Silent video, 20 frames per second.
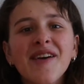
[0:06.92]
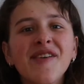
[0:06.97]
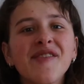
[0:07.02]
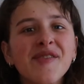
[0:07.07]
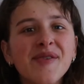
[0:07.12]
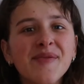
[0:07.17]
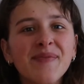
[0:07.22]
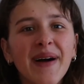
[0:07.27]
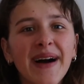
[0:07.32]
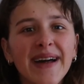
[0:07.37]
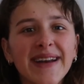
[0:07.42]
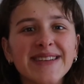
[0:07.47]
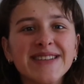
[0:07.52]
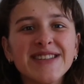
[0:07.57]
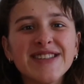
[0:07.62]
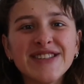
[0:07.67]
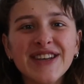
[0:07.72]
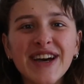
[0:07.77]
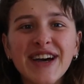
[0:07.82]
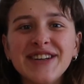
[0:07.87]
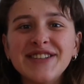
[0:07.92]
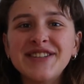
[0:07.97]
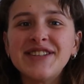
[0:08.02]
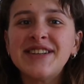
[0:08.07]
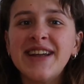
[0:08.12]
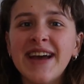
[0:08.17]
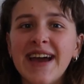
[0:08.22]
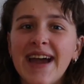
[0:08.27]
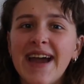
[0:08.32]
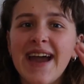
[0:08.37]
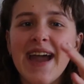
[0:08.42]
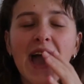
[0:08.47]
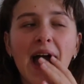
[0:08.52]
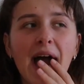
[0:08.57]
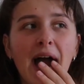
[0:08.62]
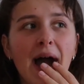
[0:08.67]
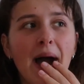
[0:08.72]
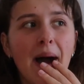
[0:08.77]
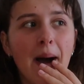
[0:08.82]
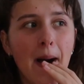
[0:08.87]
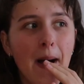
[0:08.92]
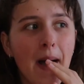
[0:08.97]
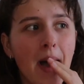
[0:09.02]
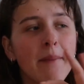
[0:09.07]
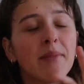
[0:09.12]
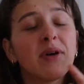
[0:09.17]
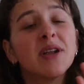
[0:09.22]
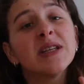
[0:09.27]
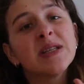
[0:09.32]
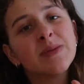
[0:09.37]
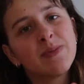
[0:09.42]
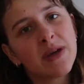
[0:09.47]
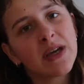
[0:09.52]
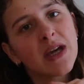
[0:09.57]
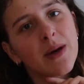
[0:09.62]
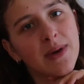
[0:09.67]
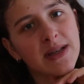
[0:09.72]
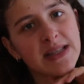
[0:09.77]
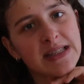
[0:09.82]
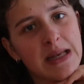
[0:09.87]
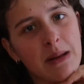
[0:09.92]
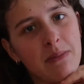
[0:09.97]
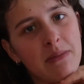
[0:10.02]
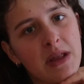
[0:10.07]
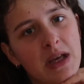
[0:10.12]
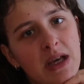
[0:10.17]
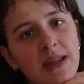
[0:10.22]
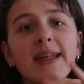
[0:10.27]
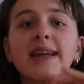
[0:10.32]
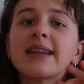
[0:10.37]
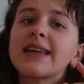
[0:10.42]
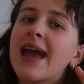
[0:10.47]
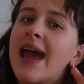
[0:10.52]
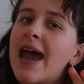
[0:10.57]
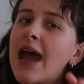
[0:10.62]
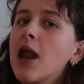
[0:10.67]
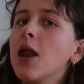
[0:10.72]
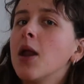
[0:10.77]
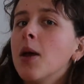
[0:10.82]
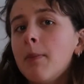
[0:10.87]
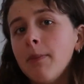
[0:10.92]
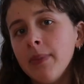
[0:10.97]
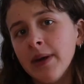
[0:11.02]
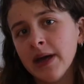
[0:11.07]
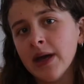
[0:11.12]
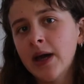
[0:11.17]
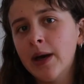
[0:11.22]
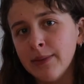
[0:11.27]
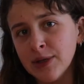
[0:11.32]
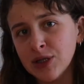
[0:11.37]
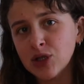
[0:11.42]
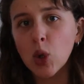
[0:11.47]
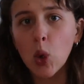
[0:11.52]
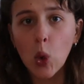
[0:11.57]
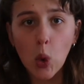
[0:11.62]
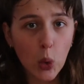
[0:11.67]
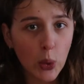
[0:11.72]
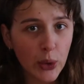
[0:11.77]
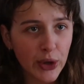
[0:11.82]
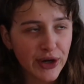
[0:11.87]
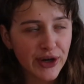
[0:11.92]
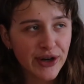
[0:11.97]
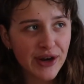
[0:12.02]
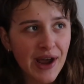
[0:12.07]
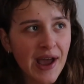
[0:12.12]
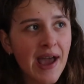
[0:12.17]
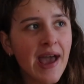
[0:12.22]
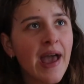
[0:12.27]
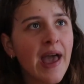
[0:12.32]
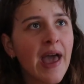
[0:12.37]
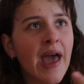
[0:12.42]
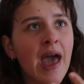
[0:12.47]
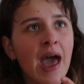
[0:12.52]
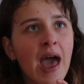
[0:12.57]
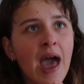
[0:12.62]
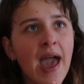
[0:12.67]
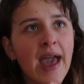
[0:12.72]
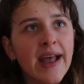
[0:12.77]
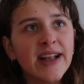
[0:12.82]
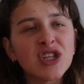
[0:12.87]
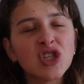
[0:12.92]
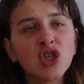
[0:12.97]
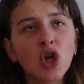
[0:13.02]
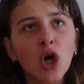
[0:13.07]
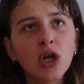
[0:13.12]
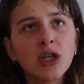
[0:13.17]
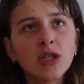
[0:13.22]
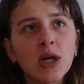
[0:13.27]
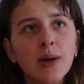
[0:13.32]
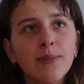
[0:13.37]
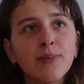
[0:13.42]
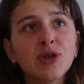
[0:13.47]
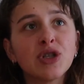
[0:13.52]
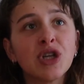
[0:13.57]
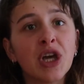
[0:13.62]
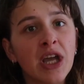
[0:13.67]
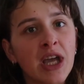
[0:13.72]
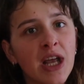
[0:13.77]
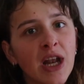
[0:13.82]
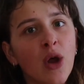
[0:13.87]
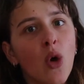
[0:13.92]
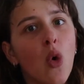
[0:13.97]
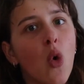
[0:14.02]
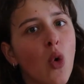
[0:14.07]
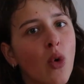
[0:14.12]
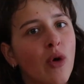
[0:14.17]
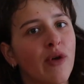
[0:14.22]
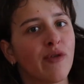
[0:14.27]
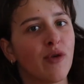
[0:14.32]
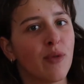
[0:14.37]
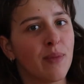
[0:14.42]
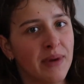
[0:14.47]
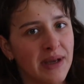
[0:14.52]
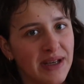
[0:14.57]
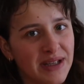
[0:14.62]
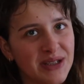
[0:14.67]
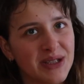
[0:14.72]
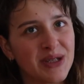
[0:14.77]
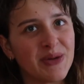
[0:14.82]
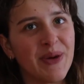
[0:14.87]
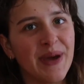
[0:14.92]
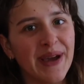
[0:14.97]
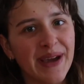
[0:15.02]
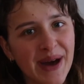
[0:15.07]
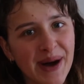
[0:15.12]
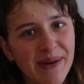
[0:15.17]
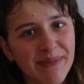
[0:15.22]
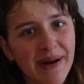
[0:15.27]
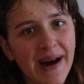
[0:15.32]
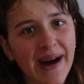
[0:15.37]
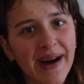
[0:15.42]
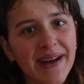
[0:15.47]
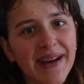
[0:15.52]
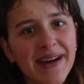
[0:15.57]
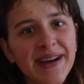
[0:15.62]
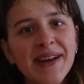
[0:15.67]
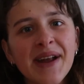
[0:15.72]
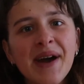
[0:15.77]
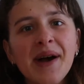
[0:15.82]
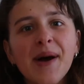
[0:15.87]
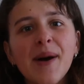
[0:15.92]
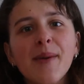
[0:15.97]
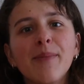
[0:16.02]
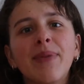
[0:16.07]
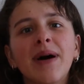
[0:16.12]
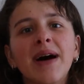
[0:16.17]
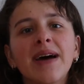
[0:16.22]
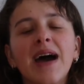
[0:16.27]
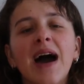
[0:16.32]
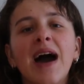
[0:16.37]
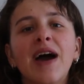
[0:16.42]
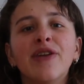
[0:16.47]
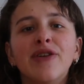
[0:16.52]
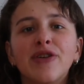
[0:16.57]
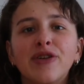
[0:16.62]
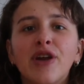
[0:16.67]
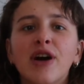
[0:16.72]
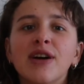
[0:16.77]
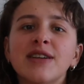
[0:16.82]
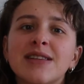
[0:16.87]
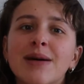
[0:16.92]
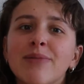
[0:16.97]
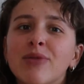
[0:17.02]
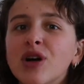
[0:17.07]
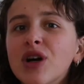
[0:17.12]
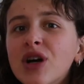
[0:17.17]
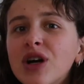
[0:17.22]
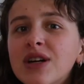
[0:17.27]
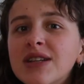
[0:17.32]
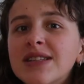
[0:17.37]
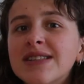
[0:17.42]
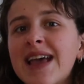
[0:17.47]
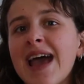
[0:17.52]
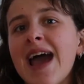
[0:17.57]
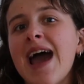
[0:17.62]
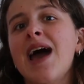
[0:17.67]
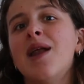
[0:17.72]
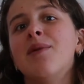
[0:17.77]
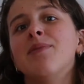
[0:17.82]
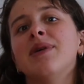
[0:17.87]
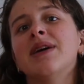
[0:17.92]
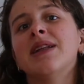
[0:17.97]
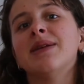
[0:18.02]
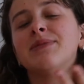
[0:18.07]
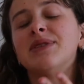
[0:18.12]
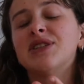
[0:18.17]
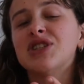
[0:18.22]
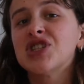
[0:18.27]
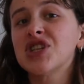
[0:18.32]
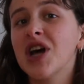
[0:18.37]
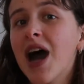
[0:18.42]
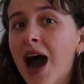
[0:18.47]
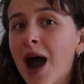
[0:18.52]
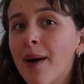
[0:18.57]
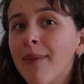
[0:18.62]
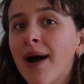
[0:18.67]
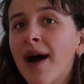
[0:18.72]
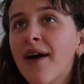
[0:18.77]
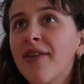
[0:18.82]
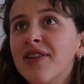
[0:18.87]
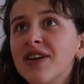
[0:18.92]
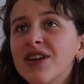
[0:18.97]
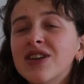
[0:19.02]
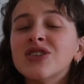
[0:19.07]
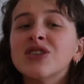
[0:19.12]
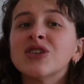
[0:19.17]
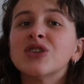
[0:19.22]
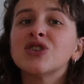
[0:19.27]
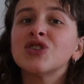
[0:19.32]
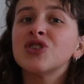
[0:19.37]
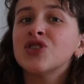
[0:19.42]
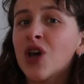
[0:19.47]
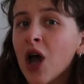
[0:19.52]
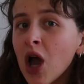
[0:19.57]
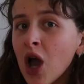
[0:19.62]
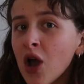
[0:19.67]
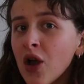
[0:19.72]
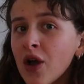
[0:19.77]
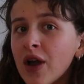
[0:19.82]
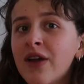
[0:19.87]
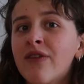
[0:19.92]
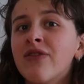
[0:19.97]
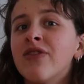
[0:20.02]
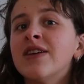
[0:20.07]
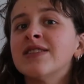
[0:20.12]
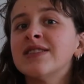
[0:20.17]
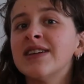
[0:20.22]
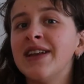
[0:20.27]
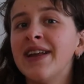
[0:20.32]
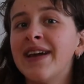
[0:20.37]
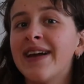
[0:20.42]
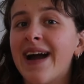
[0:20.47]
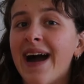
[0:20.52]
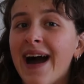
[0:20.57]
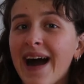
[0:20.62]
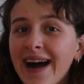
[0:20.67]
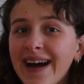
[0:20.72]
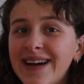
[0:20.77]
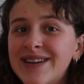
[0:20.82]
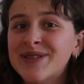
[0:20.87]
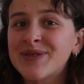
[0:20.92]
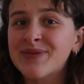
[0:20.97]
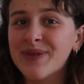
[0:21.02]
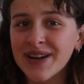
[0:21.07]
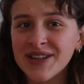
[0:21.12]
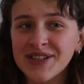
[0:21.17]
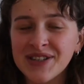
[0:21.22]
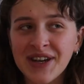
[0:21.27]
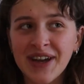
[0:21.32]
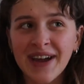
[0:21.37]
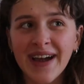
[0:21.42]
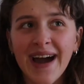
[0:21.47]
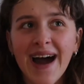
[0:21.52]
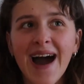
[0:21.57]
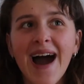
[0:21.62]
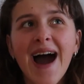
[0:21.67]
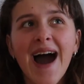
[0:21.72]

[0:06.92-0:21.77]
everybody, so today I'm going to speak about something that can be a bit awkward. It's not particularly awkward for me to speak about it, but I do know some girls can be a little bit shy about this. So if there's any guys watching,